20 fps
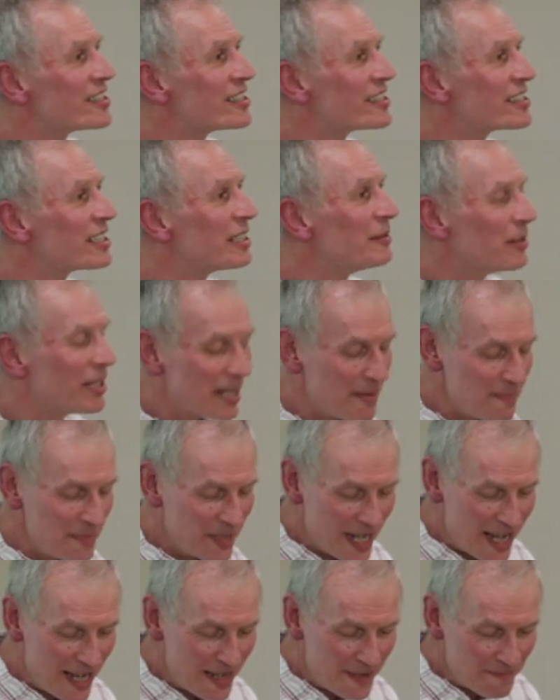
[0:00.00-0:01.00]

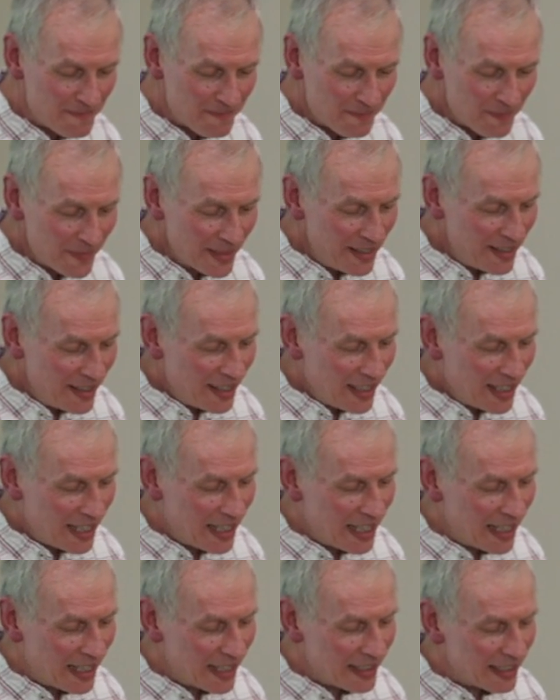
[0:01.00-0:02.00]
CBMNet,
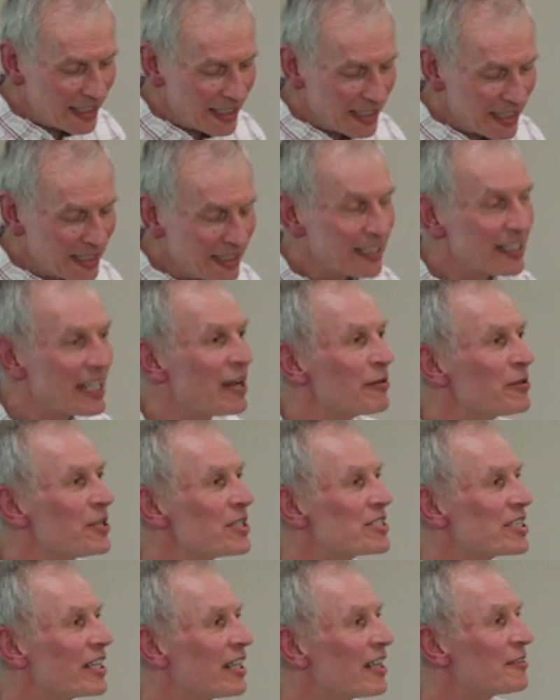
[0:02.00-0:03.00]
and it'll allow
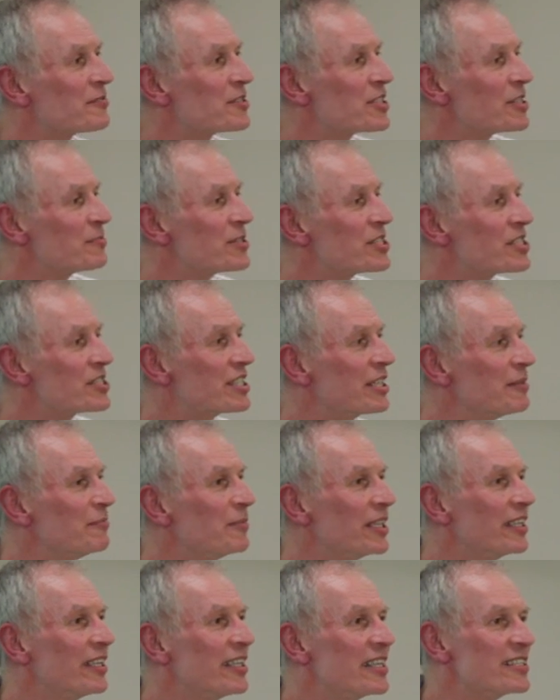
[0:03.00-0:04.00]
you to have some
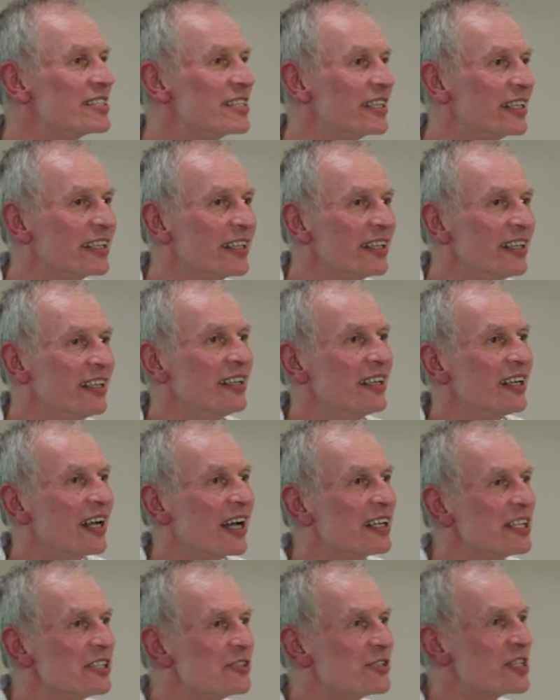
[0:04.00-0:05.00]
stimulating
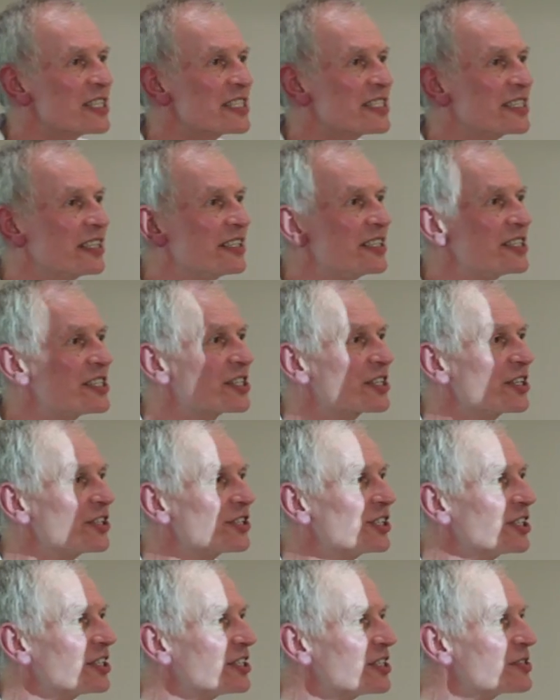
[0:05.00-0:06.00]
and interesting
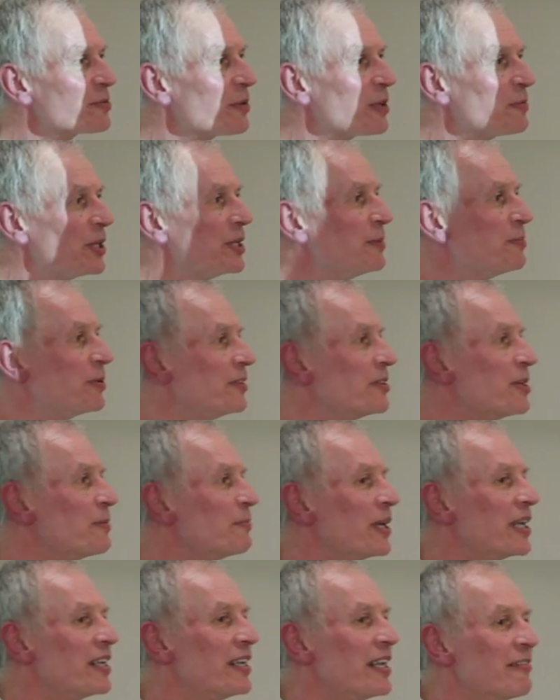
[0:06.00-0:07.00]
discussions with people you
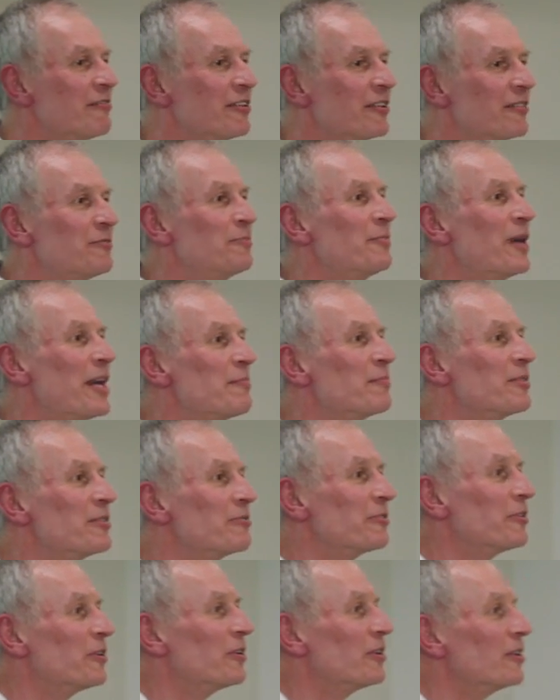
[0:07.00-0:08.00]
may never have met
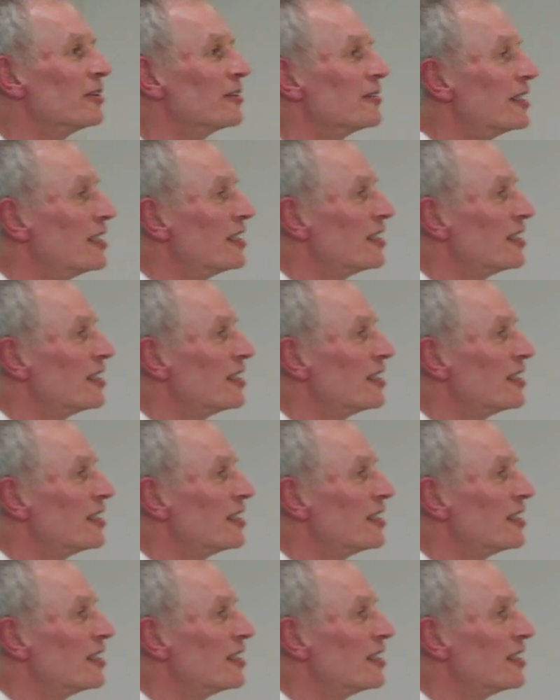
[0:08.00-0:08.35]
before,